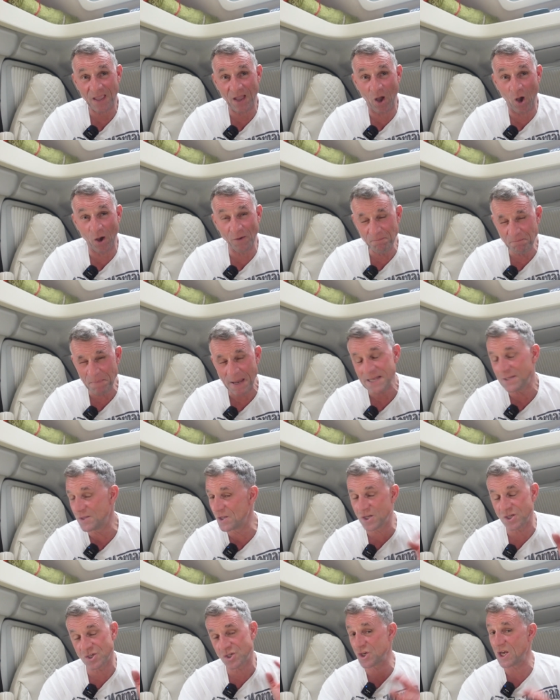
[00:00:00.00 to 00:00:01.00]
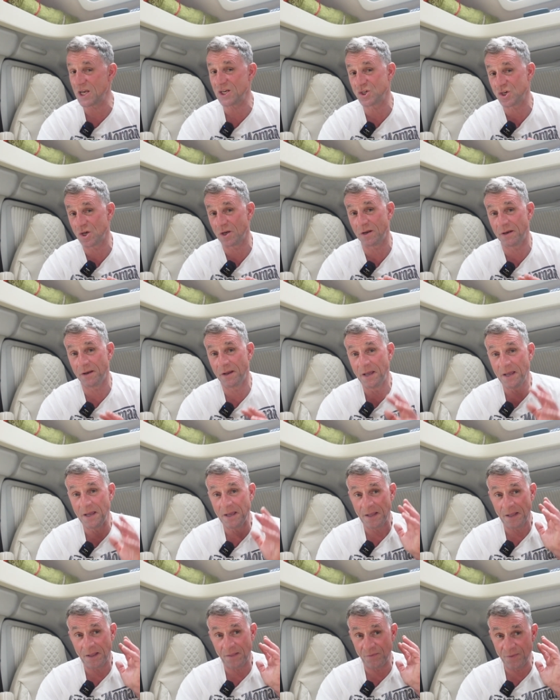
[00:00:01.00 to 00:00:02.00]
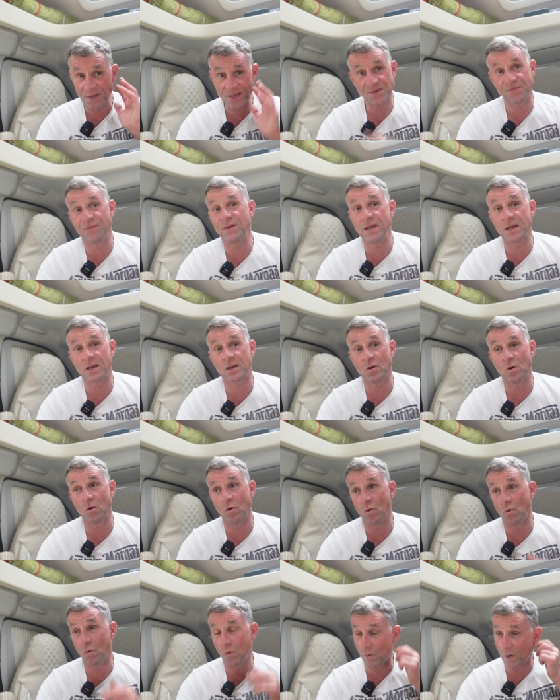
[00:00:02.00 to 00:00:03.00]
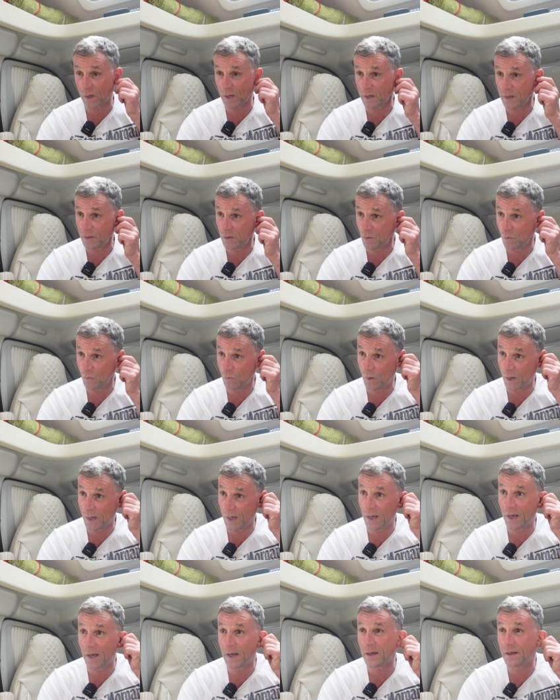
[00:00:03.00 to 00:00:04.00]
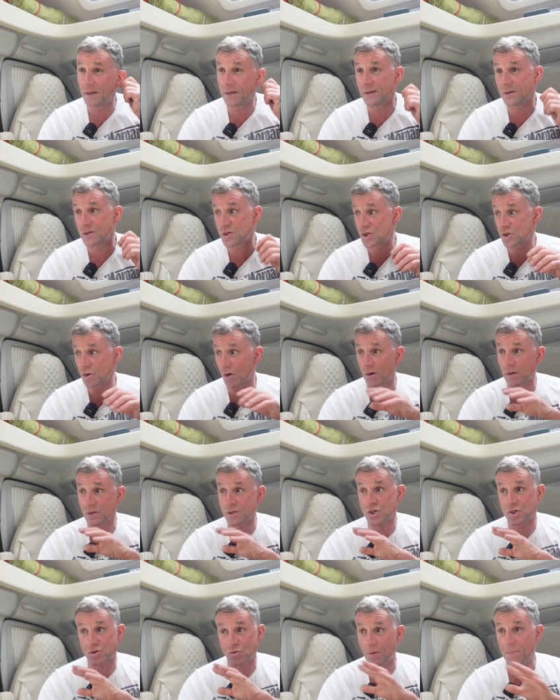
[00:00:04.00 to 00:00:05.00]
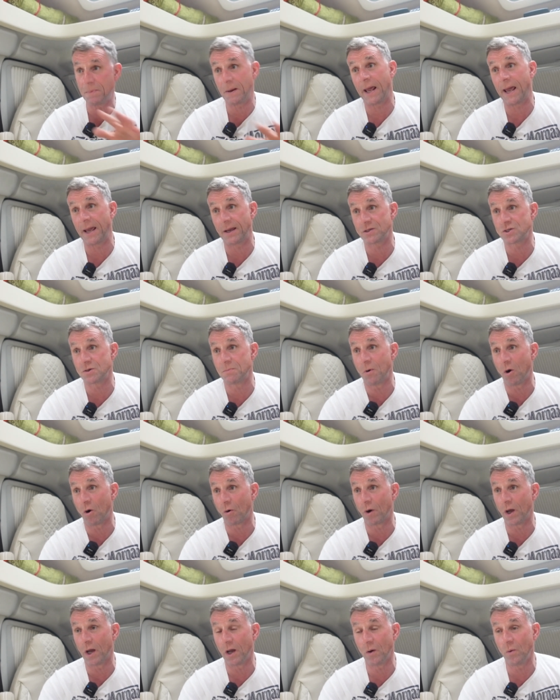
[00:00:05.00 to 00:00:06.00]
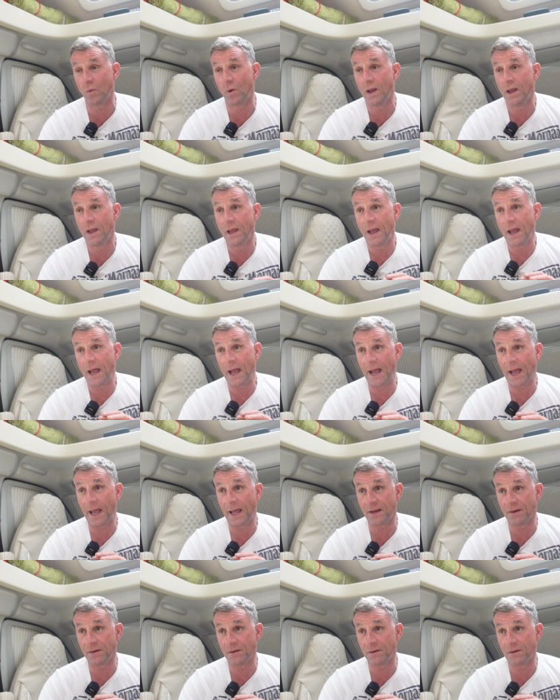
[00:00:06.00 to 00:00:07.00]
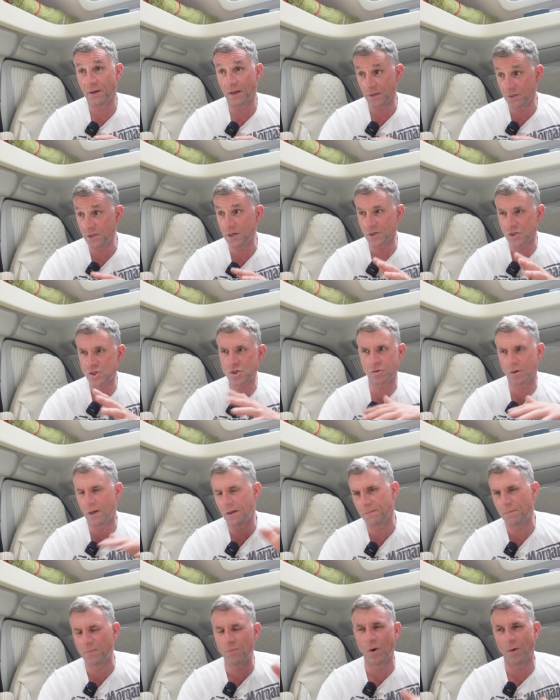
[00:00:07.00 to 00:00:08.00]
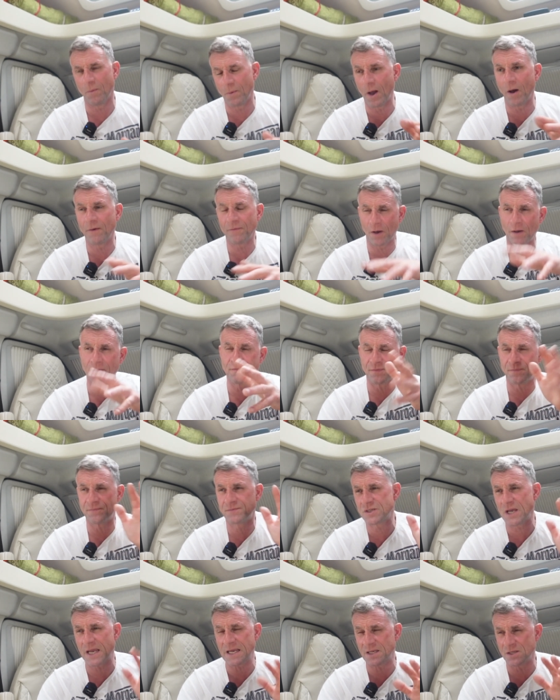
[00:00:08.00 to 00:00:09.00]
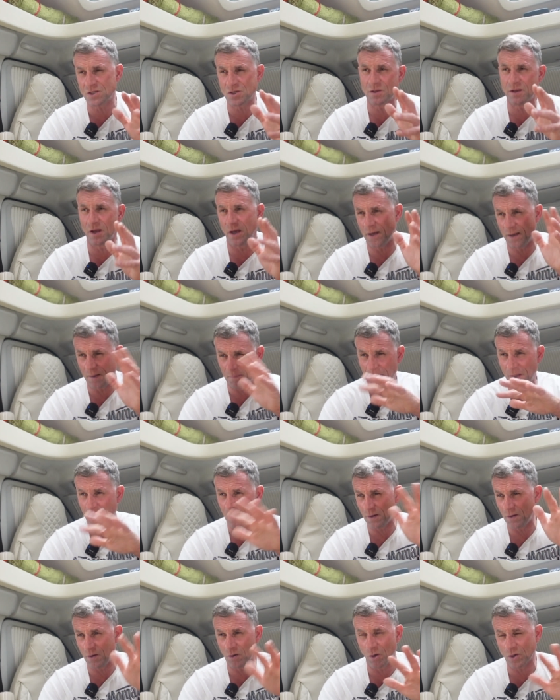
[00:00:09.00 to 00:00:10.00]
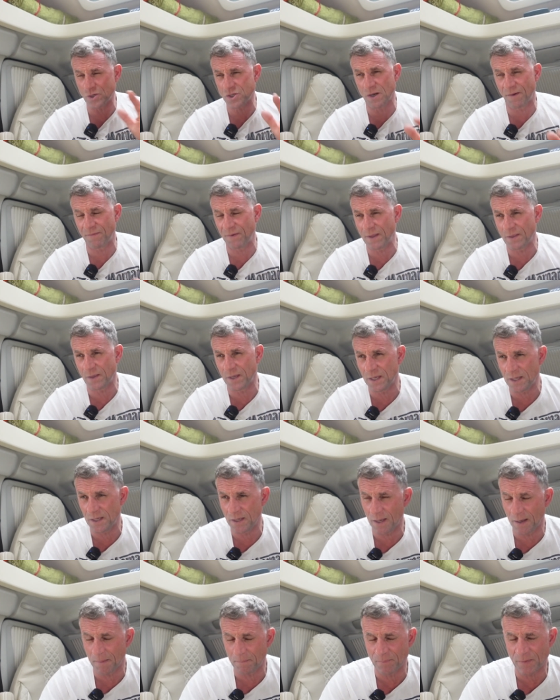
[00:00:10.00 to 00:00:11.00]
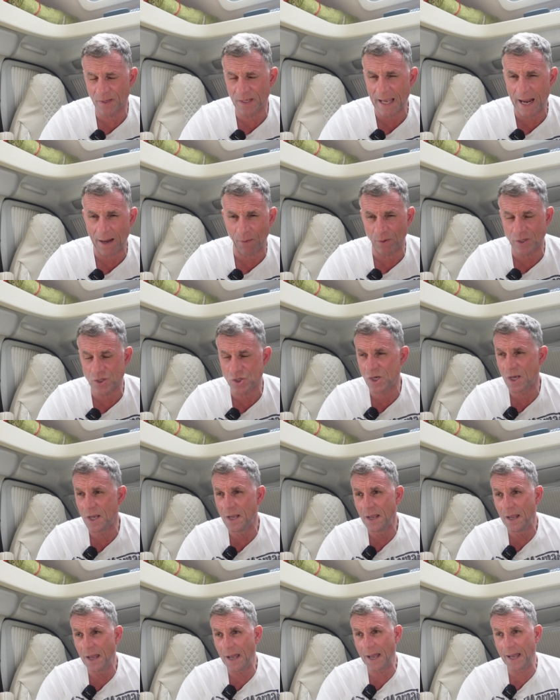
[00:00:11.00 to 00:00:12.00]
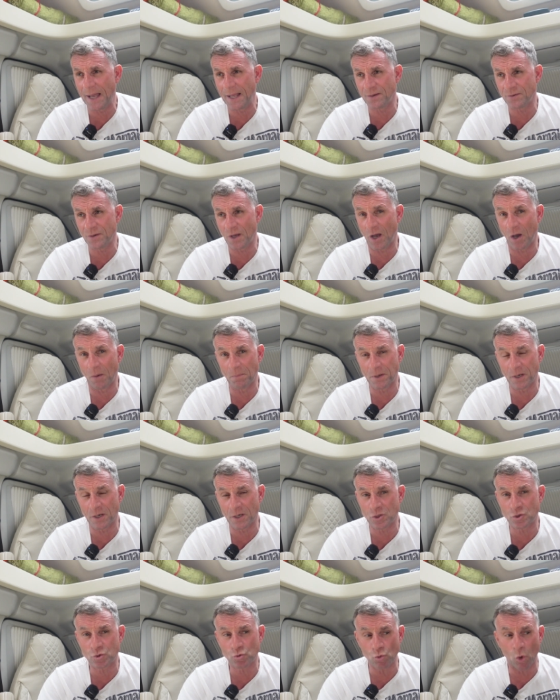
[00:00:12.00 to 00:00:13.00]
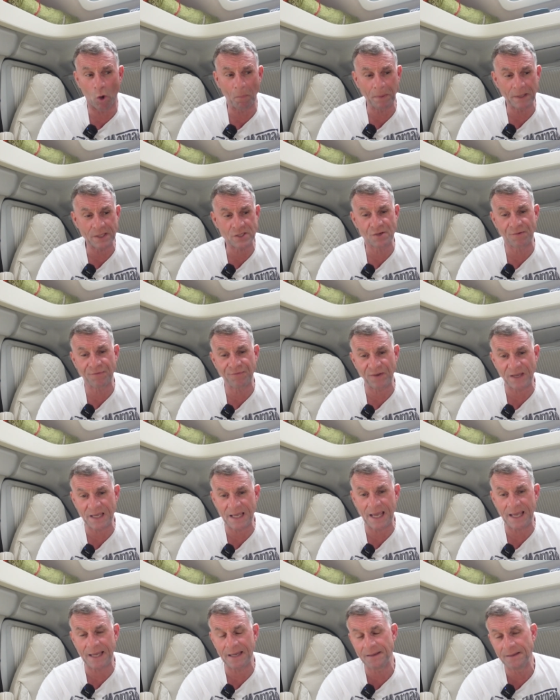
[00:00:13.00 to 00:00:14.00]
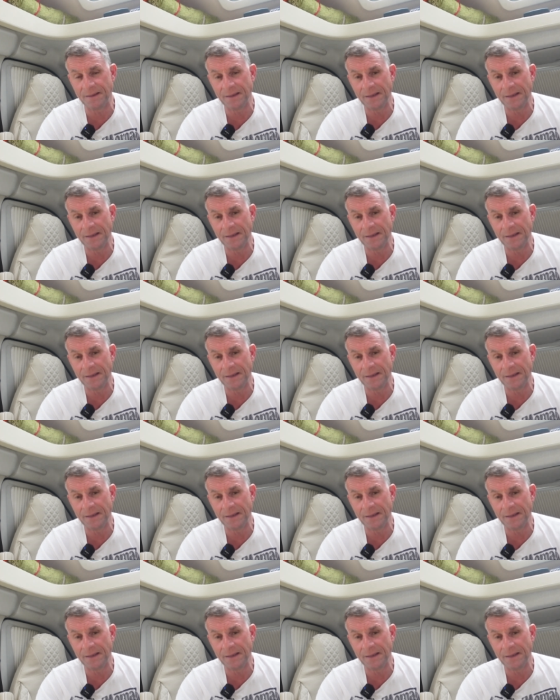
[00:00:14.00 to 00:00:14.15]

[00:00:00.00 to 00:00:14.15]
I've made the decision, this vehicle, we're going to start stripping it out tomorrow, and you know, well, I've taken a lot of stuff out the garage, and I'm going to drop it to Fiat